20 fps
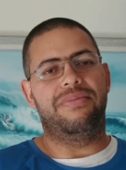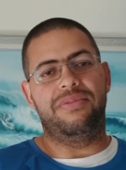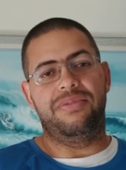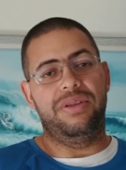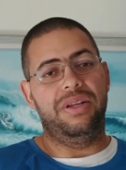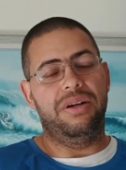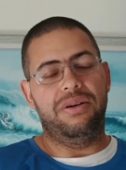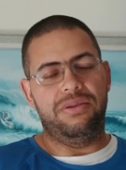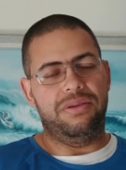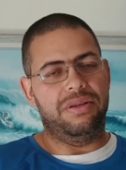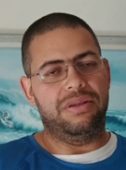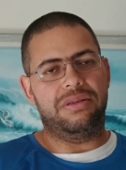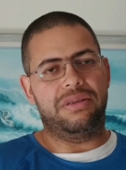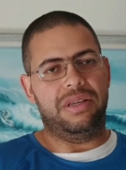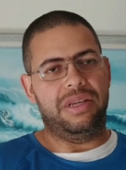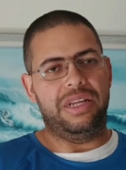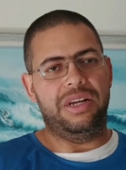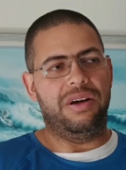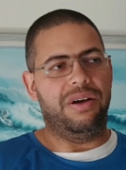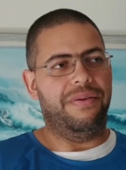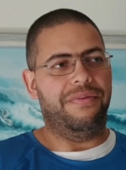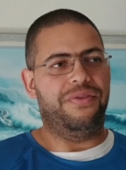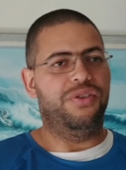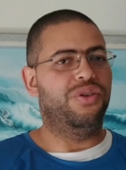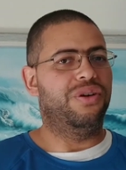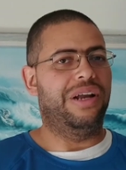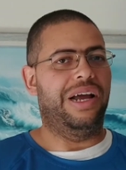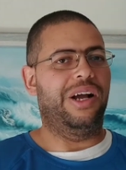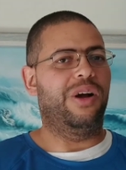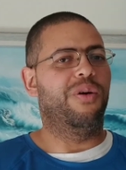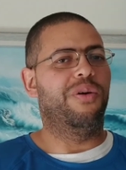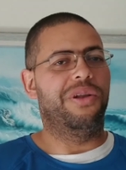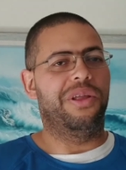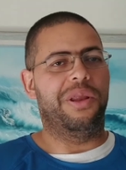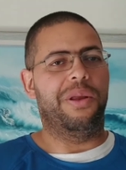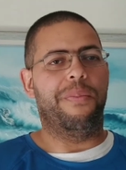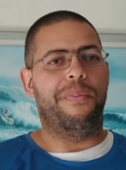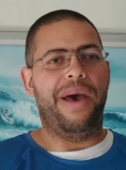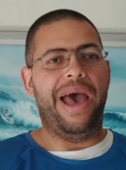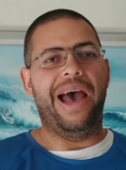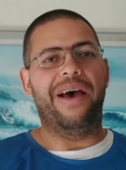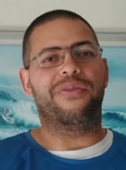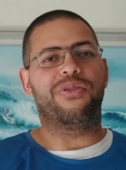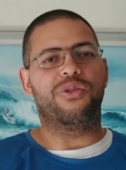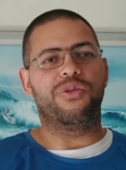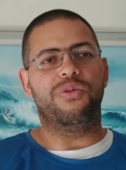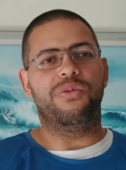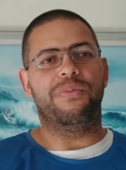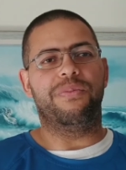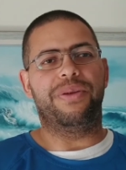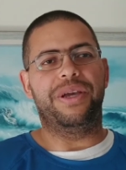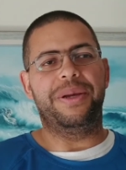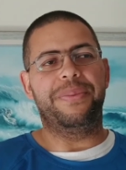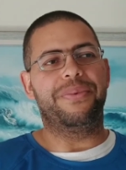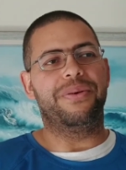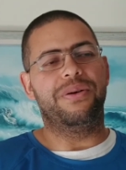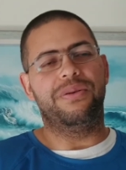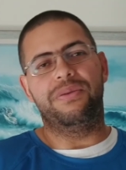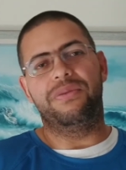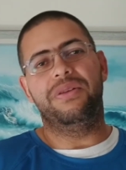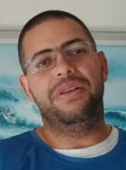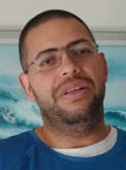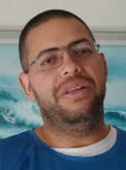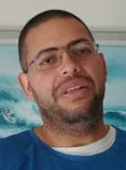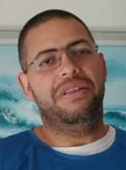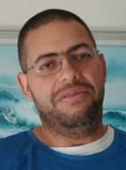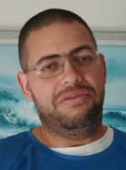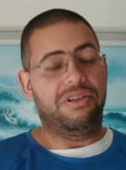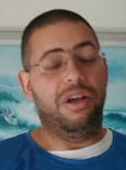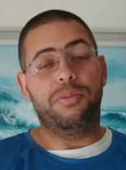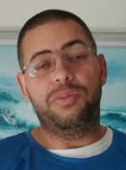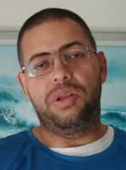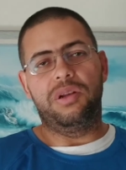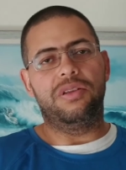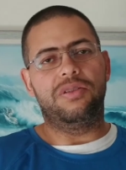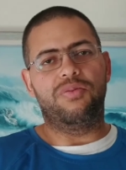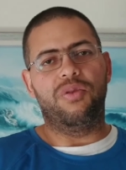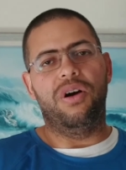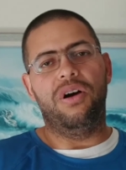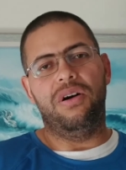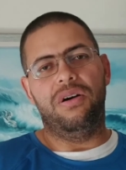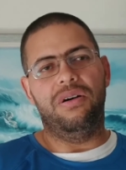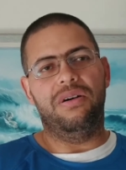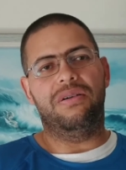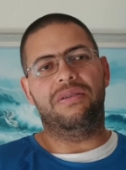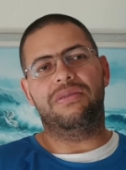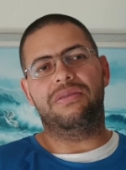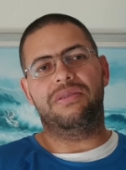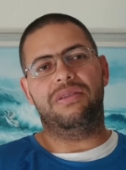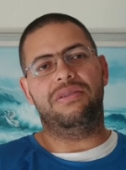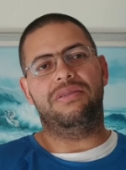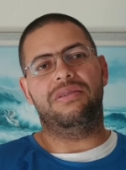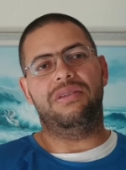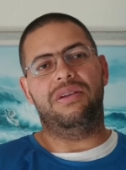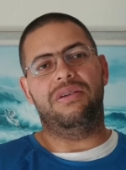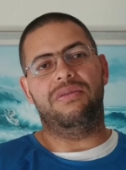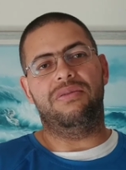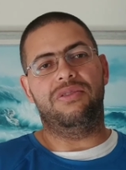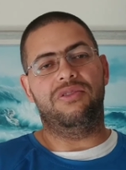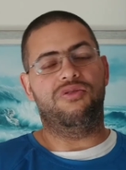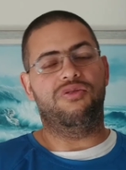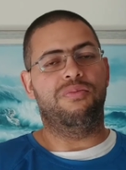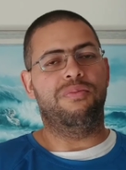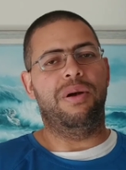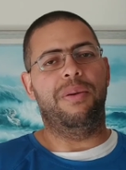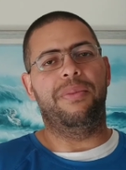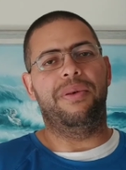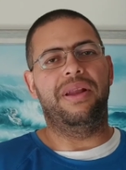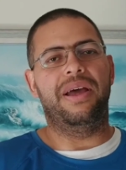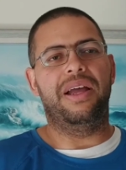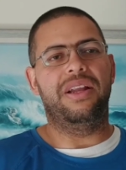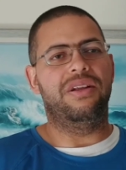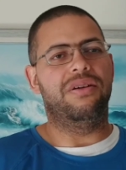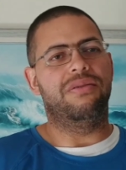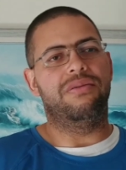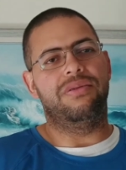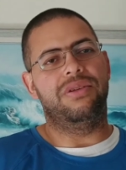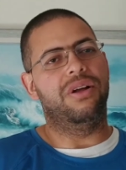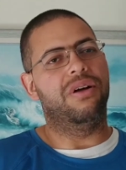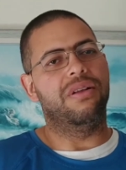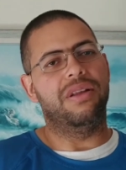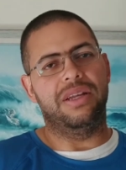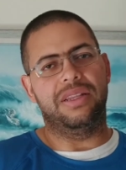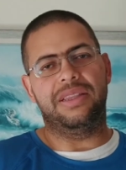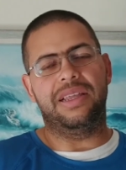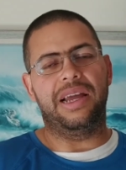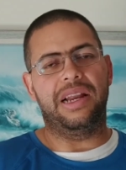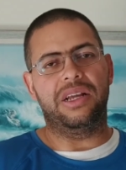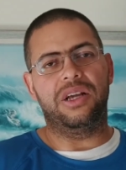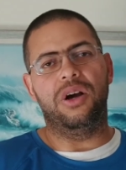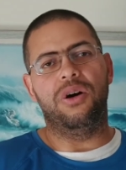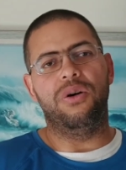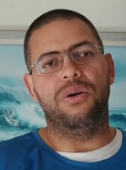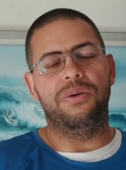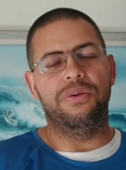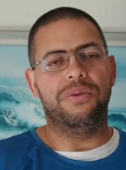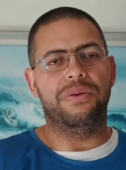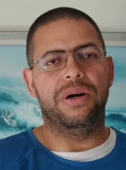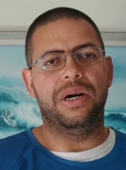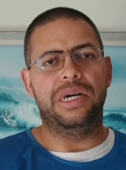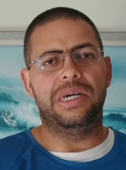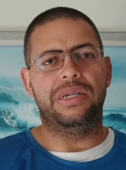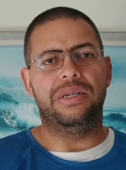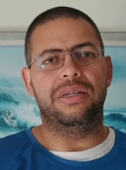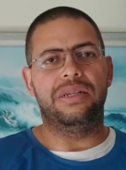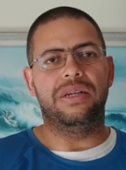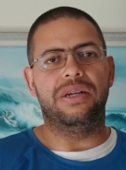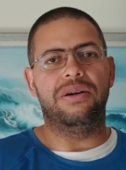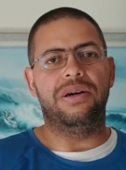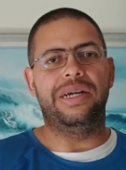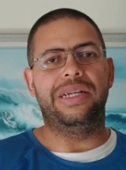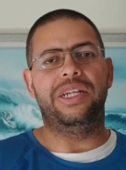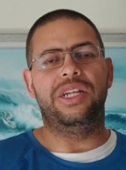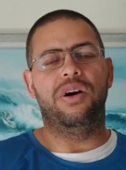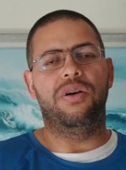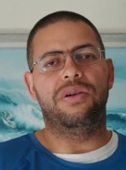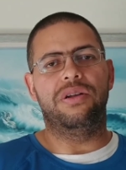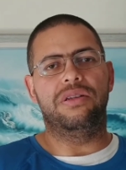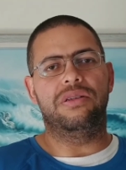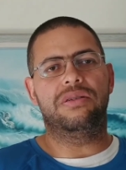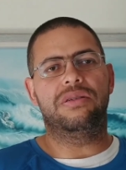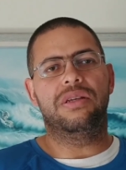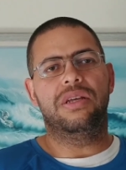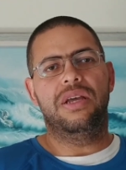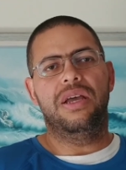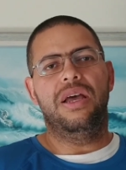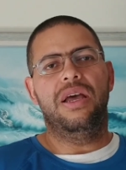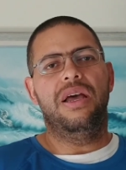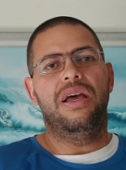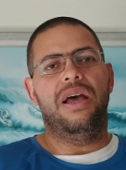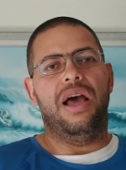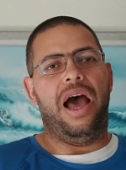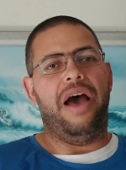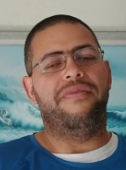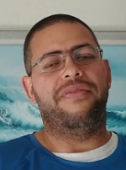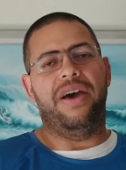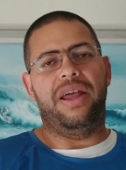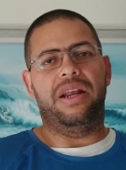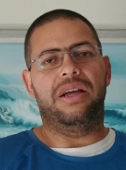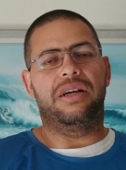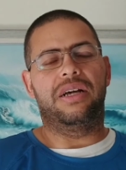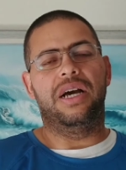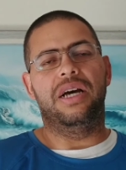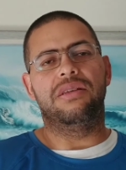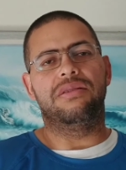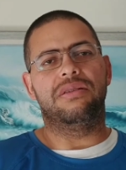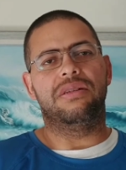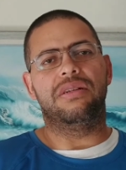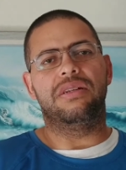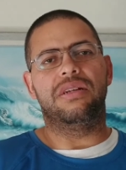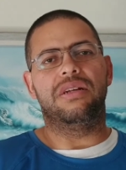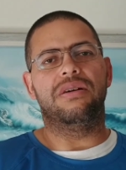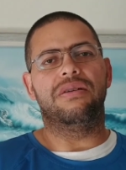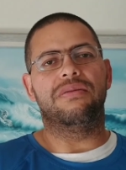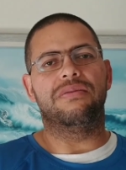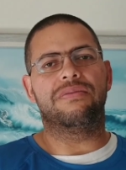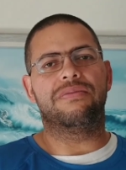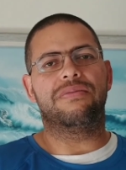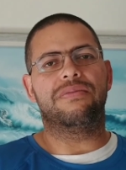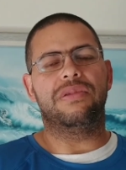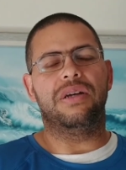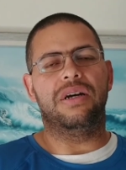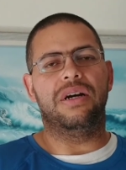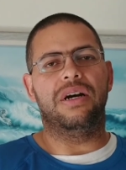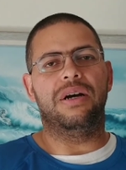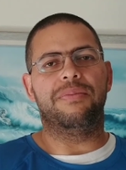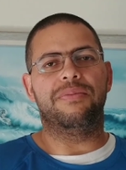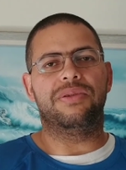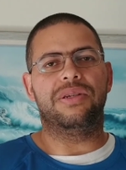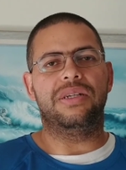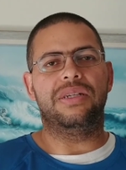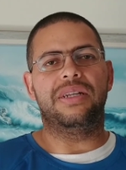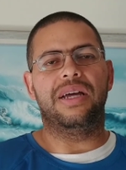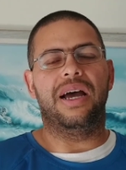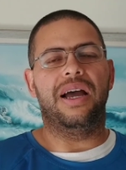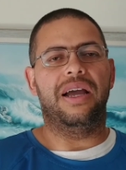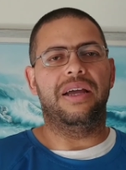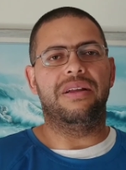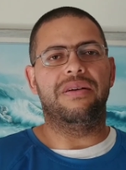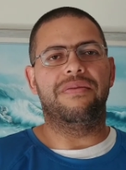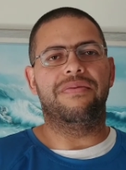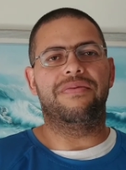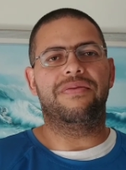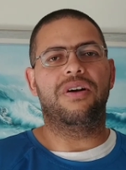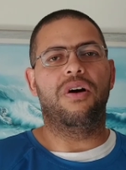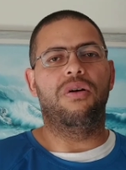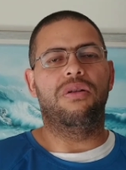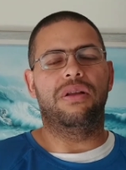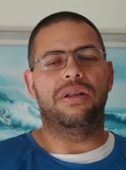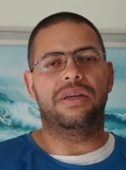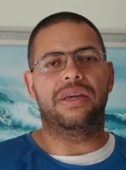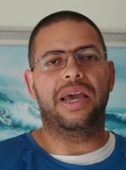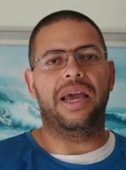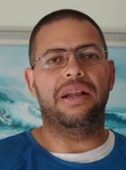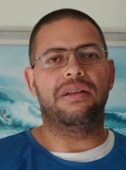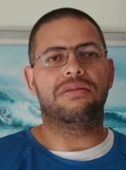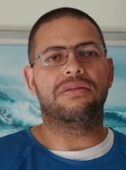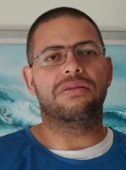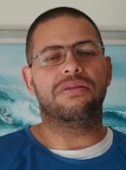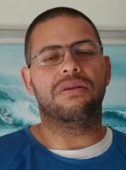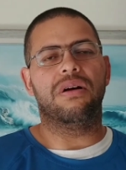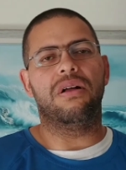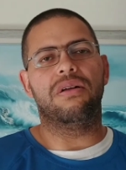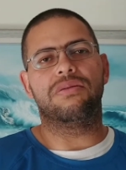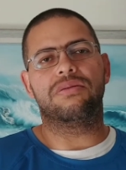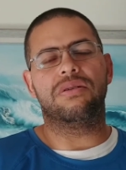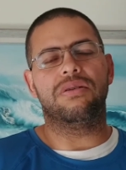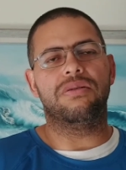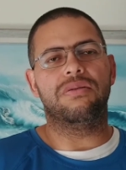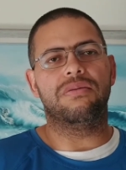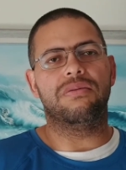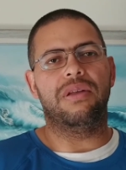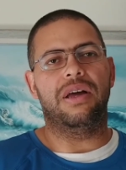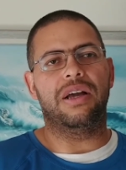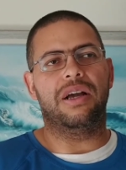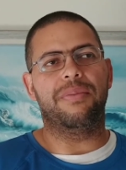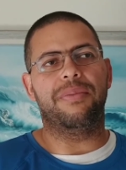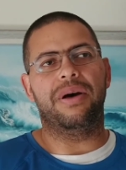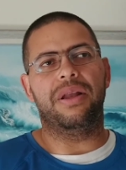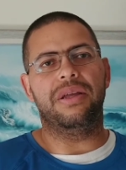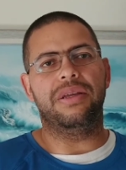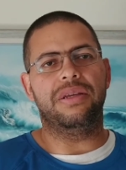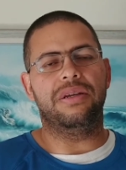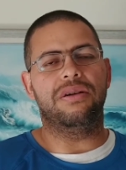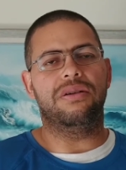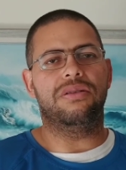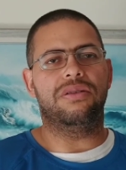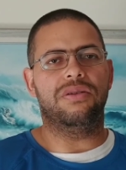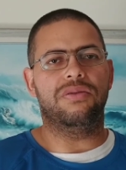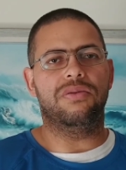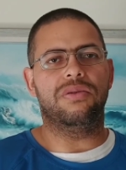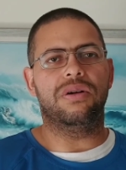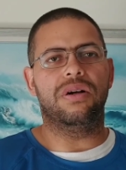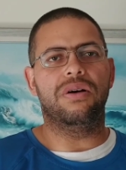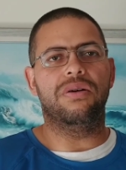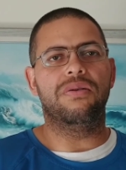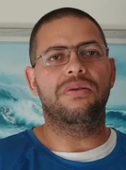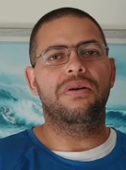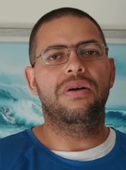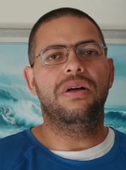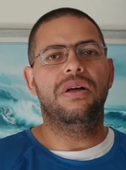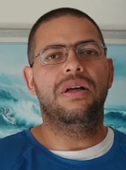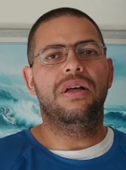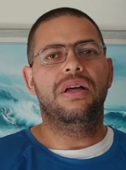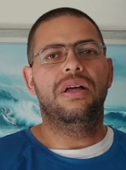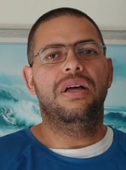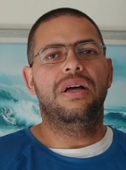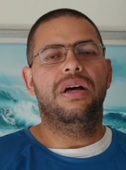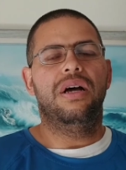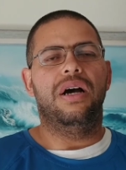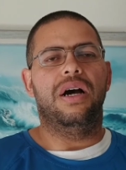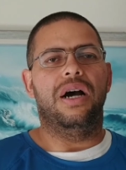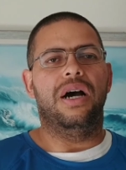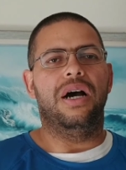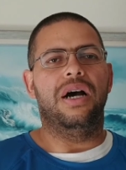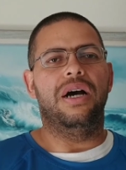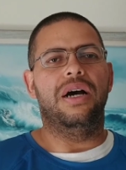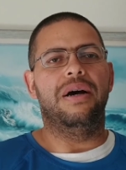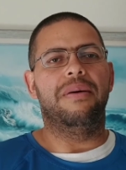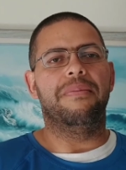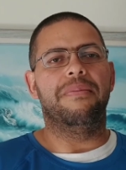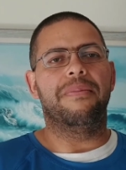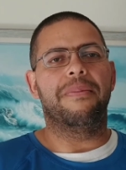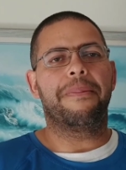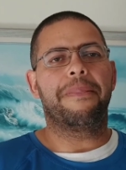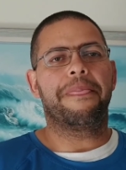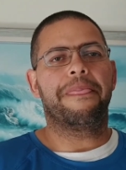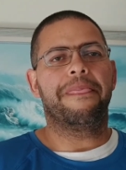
you know, just, you know, if you're not going to the bathroom, people, something is wrong. Just, you know, just remember that. Don't, don't let that go on you know, unnoticed. I've had a cousin, you know, um, she died of colon cancer also, like about a year or two ago. Um,